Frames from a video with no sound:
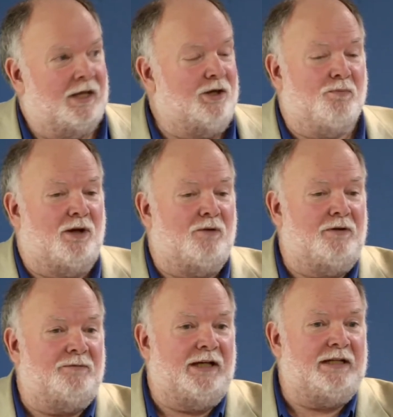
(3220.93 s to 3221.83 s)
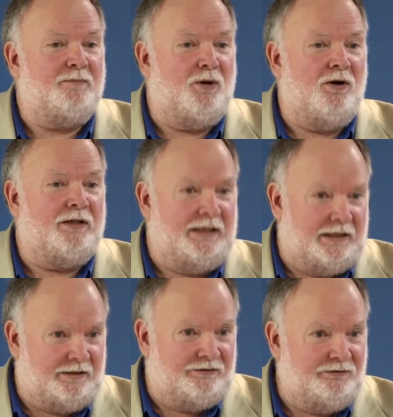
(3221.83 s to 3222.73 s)
You probably would have taken part in it
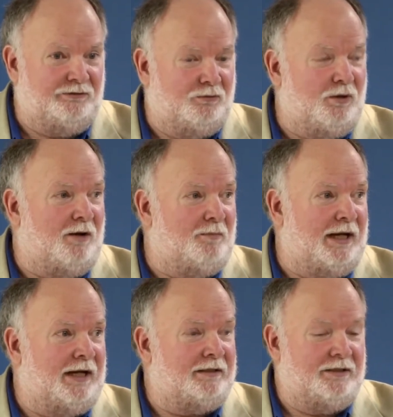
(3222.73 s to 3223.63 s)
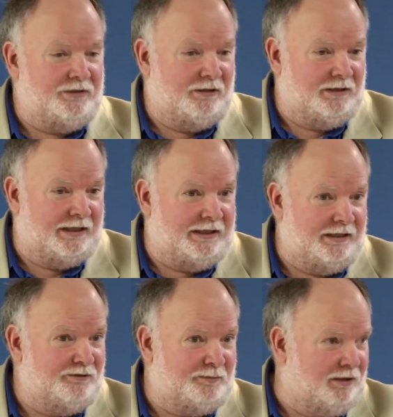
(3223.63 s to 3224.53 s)
because this was a while back. This young lady here
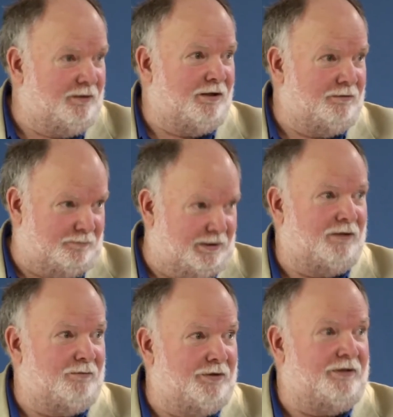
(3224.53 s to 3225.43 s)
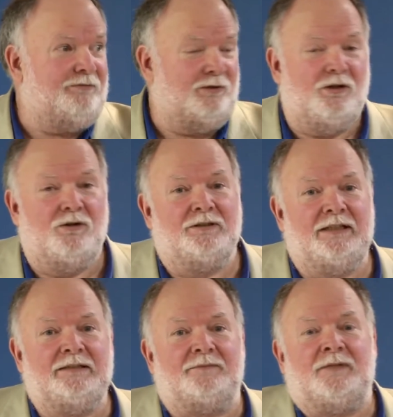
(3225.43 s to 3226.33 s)
has been, on our, been on, with us for a long time.